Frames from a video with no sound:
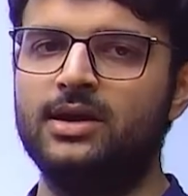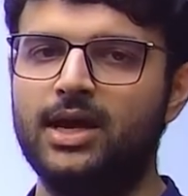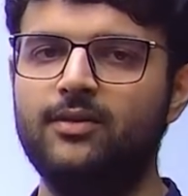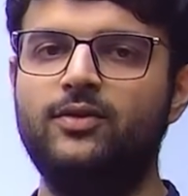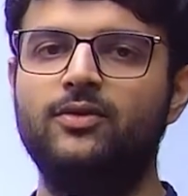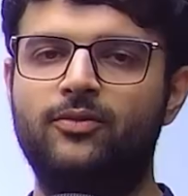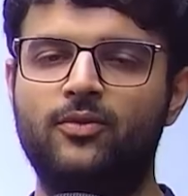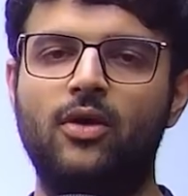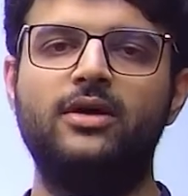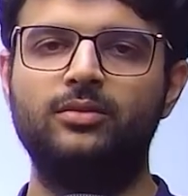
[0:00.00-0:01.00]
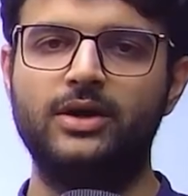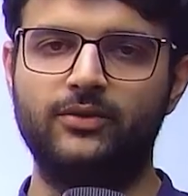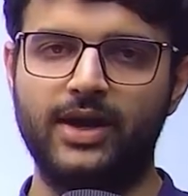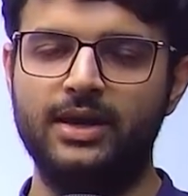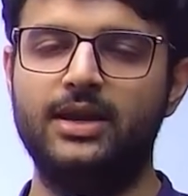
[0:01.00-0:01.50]
If you've contributed
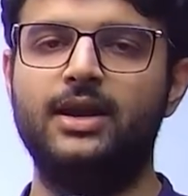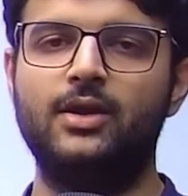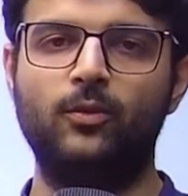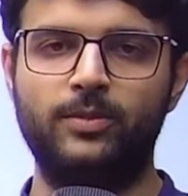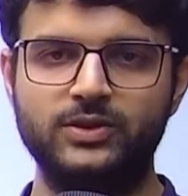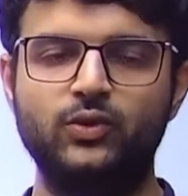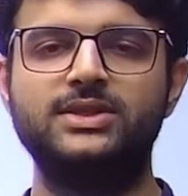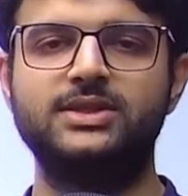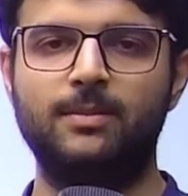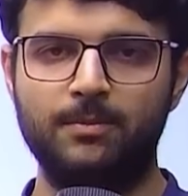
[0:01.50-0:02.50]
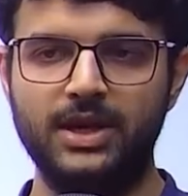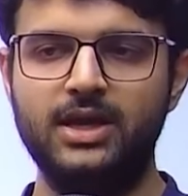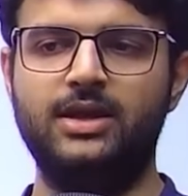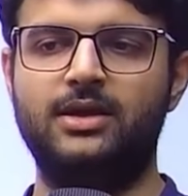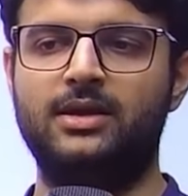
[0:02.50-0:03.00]
well in an open source
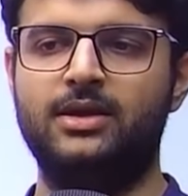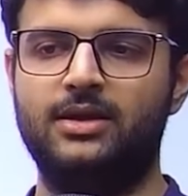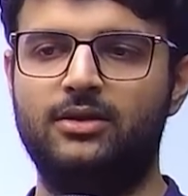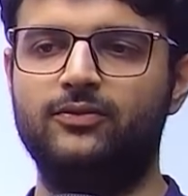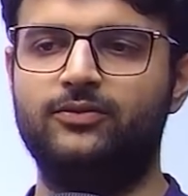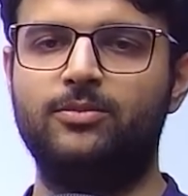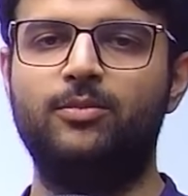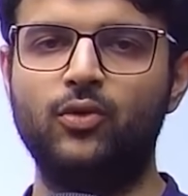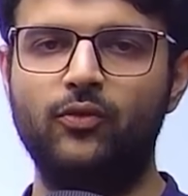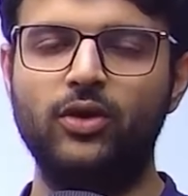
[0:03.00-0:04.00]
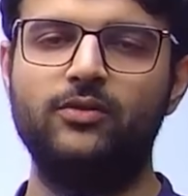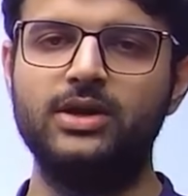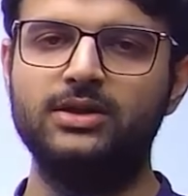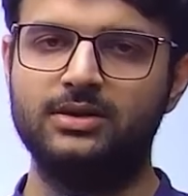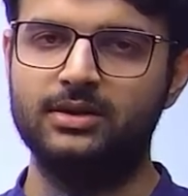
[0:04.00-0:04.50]
company, you've proved your
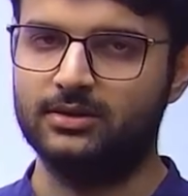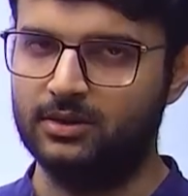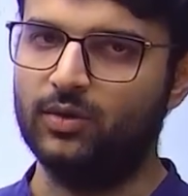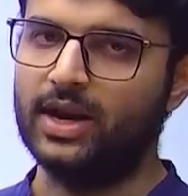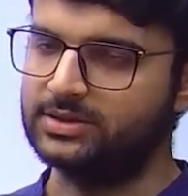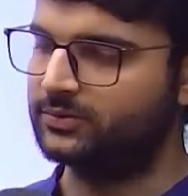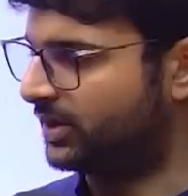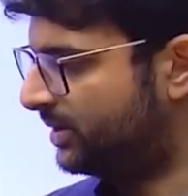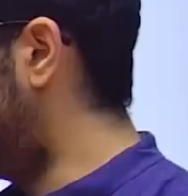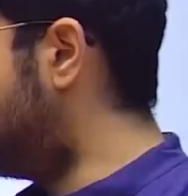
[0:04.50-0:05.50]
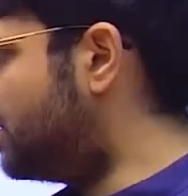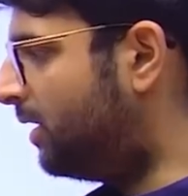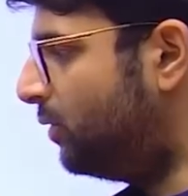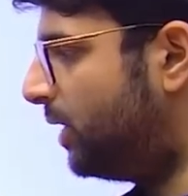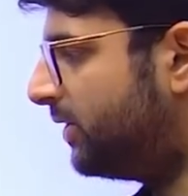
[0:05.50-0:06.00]
worth, you can ask for it.
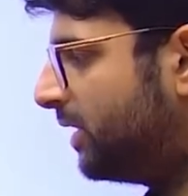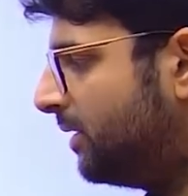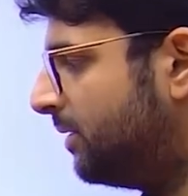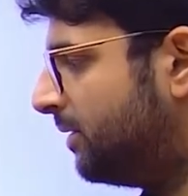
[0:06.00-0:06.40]
Duration